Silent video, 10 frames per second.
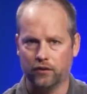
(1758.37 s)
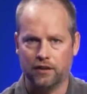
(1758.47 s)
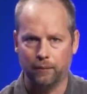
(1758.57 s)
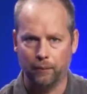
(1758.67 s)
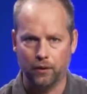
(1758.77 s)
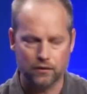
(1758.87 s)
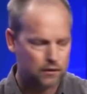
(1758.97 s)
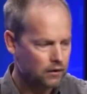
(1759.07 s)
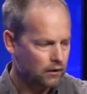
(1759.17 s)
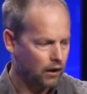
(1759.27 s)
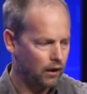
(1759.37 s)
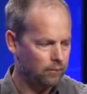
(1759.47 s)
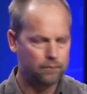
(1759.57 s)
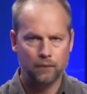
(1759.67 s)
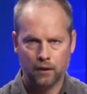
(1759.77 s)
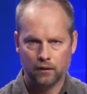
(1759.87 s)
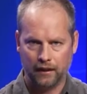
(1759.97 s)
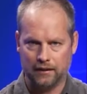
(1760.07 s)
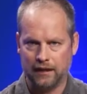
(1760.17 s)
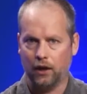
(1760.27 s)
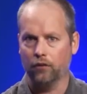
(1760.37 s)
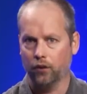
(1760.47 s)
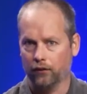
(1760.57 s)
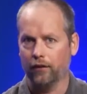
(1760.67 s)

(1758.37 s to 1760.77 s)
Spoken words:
team members kind of take over those